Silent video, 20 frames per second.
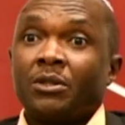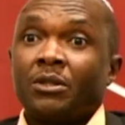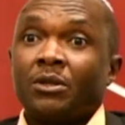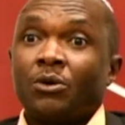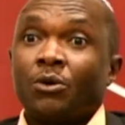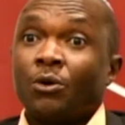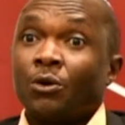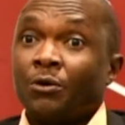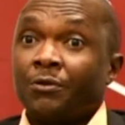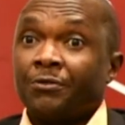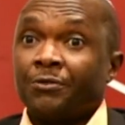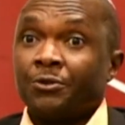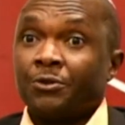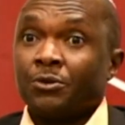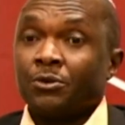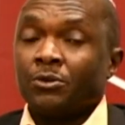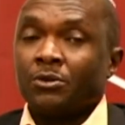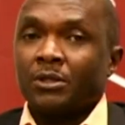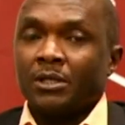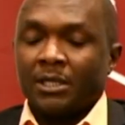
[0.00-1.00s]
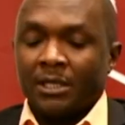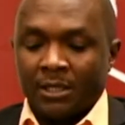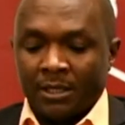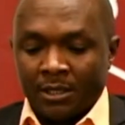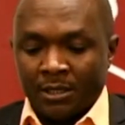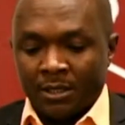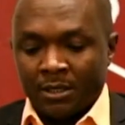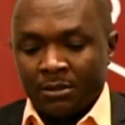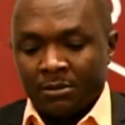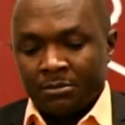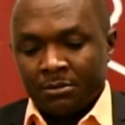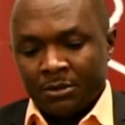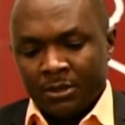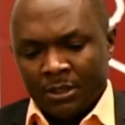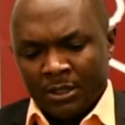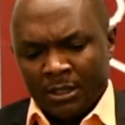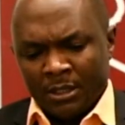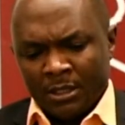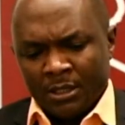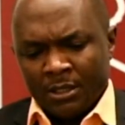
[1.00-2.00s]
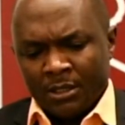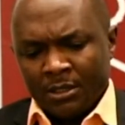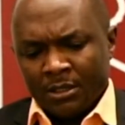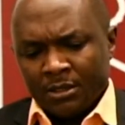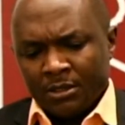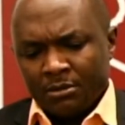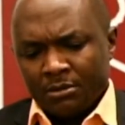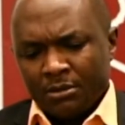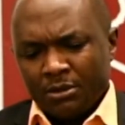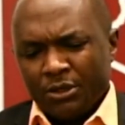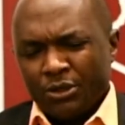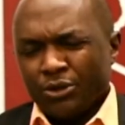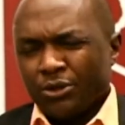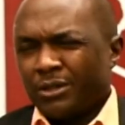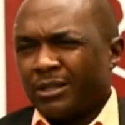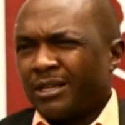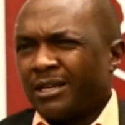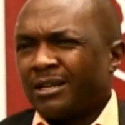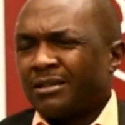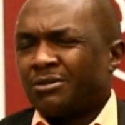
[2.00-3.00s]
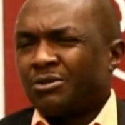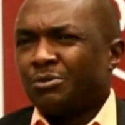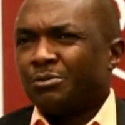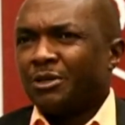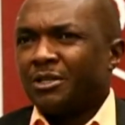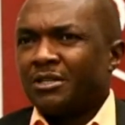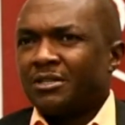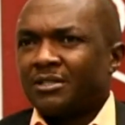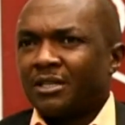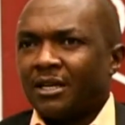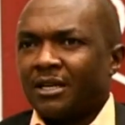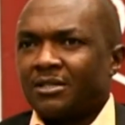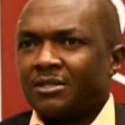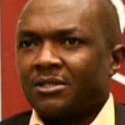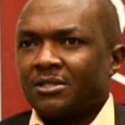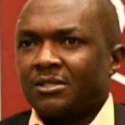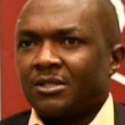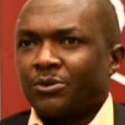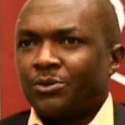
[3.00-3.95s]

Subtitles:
all of you. There are too many scientists.